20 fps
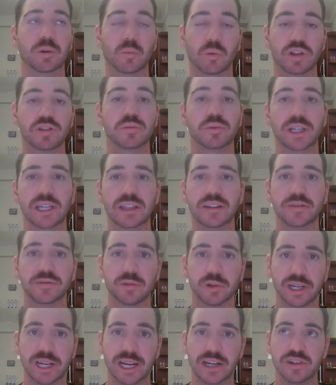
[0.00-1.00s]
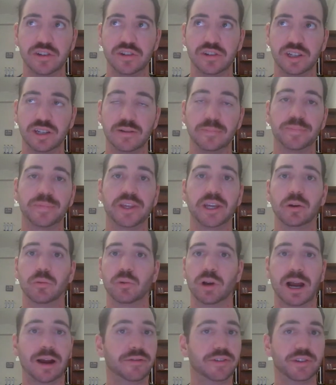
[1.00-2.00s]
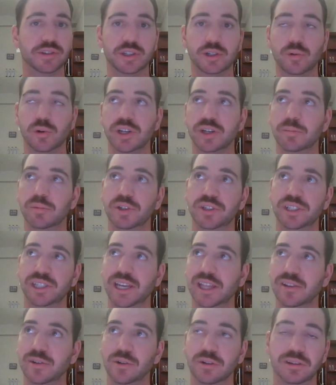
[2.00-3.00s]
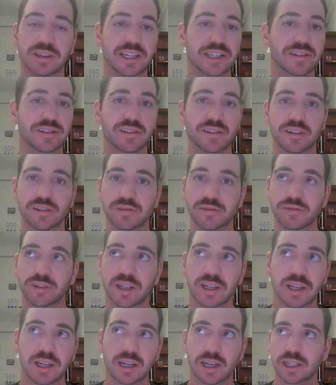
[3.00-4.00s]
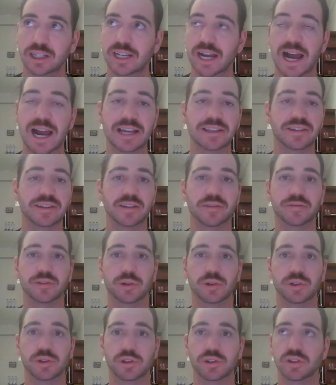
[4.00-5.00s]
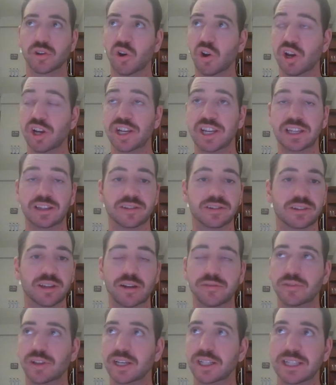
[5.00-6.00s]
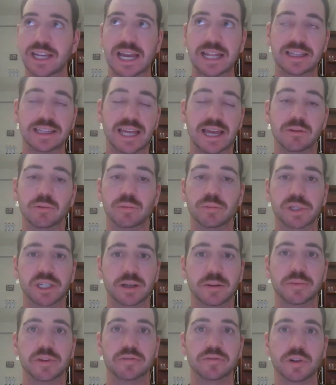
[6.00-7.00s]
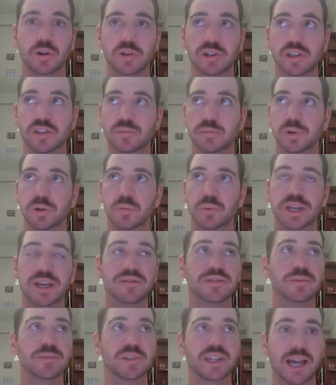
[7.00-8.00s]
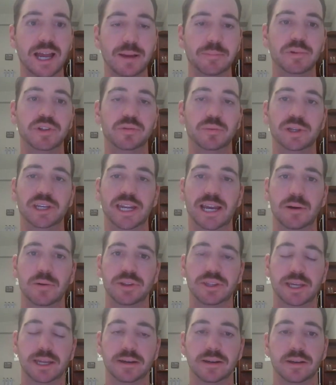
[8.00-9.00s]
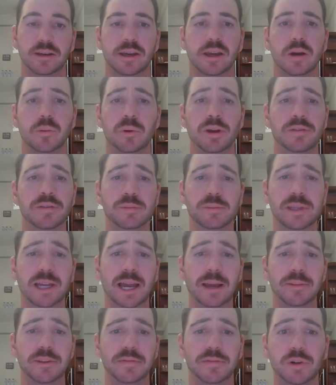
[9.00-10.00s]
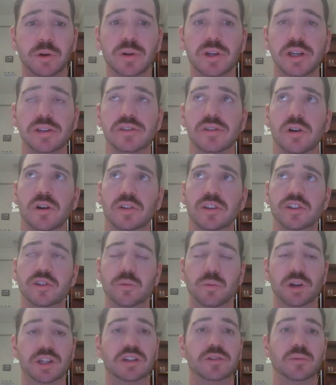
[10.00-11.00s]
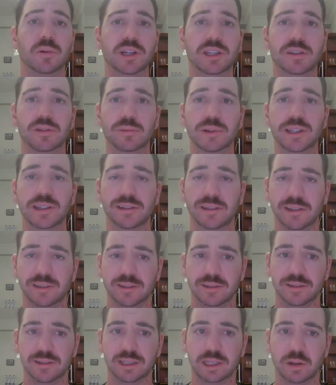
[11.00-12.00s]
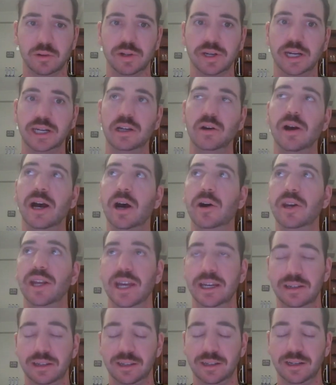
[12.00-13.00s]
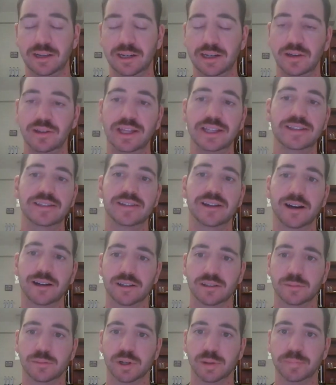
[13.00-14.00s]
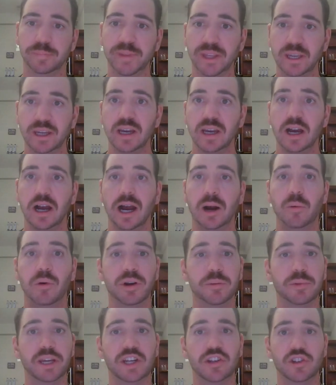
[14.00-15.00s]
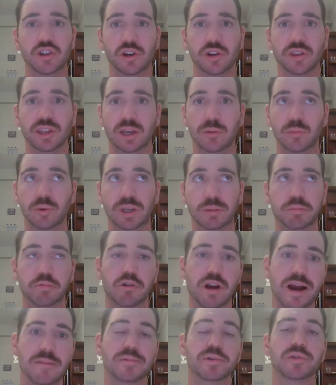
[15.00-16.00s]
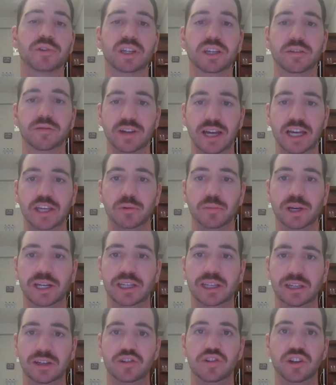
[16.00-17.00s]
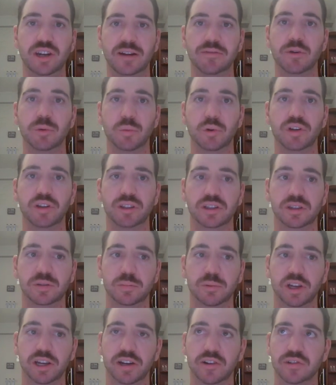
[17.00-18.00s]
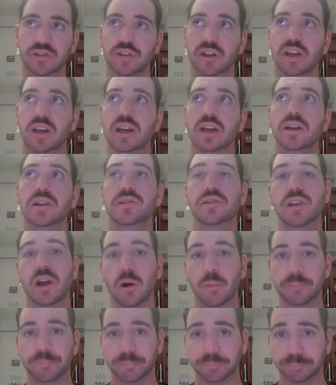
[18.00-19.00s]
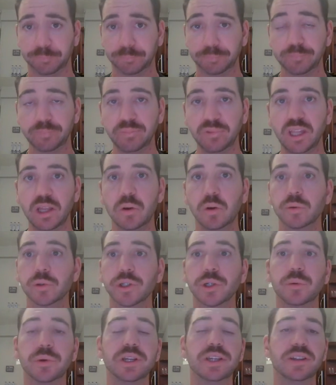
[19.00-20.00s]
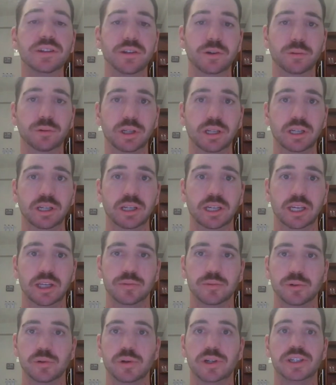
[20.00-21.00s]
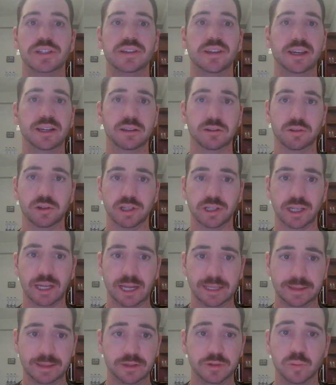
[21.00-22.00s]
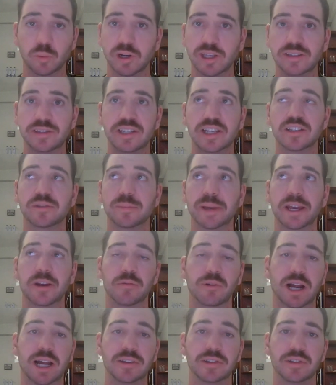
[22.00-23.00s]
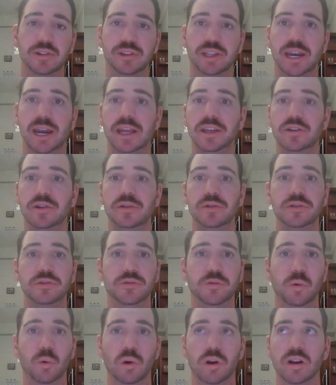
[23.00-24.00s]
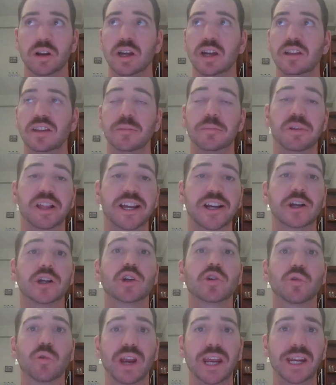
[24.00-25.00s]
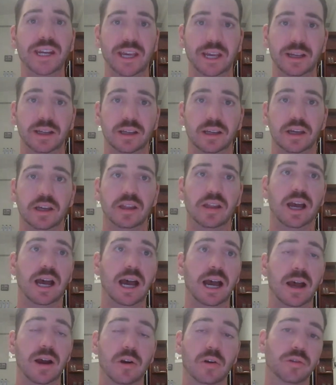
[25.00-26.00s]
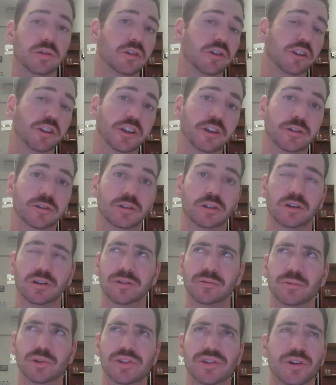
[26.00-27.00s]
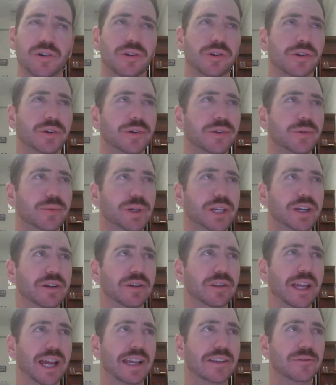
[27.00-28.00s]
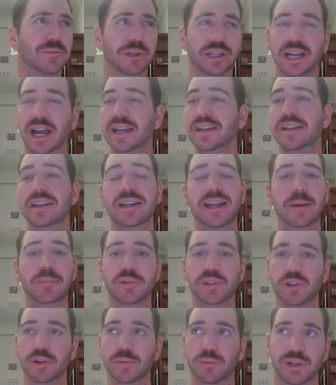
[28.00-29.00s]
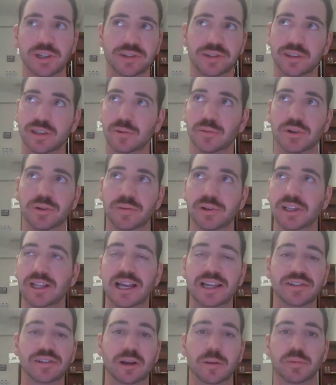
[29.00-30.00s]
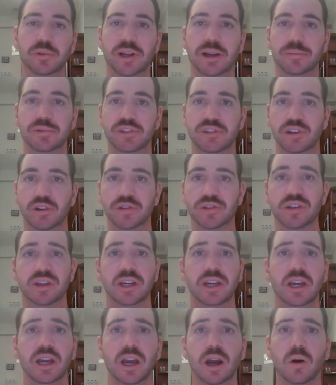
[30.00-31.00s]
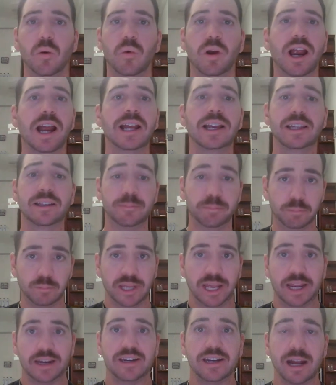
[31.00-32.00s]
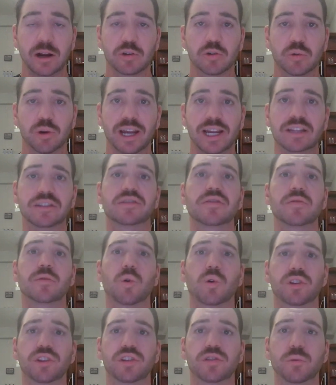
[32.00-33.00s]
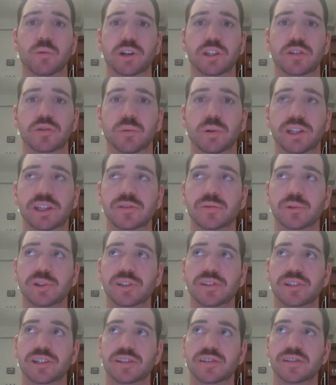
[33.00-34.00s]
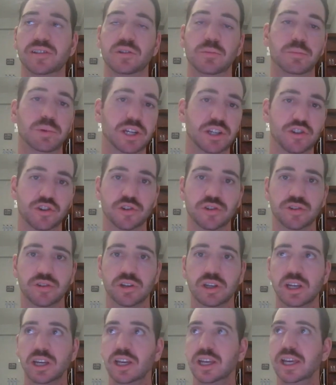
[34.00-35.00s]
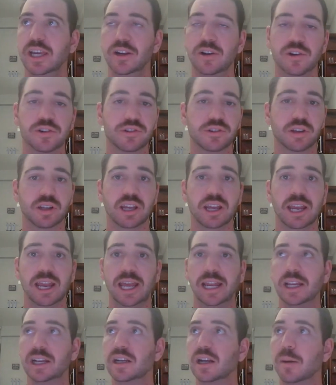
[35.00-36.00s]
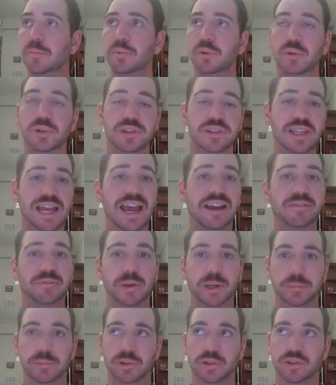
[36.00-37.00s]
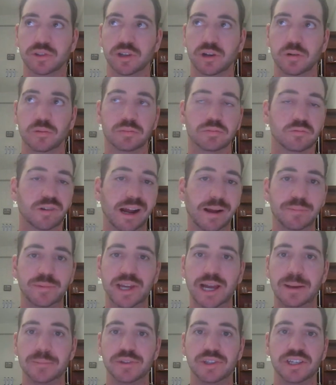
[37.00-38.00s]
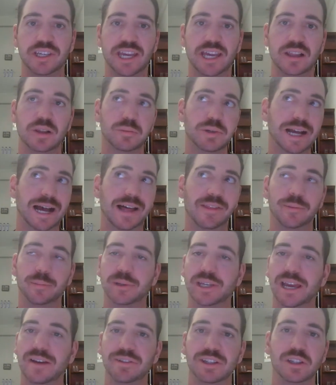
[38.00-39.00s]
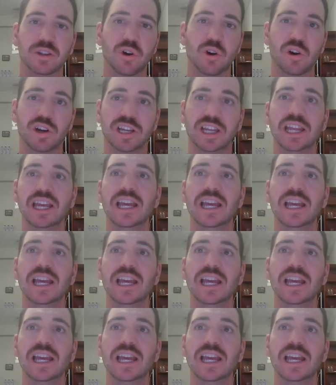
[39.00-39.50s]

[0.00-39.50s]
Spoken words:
once we get to free agency, we're obviously going to put together a list of guys that the Phillies should target and stuff like that, and that will become the focus. But we have some time between now and then. We have some time to focus on the 2023 season still, and I know how it ended. I know that sucks, but I want to make sure that we properly evaluate each and every one of these players. So what we're going to do is we're going to take a look at the 26-man roster that I used for the player grading earlier. Was it earlier in the week or last week? I did an episode recently, one of my last couple episodes, where I handed out grades for the 2023 season to pitchers, hitters, and a couple of staff members. So Rob Thompson, Caleb Gotham, Kevin Long,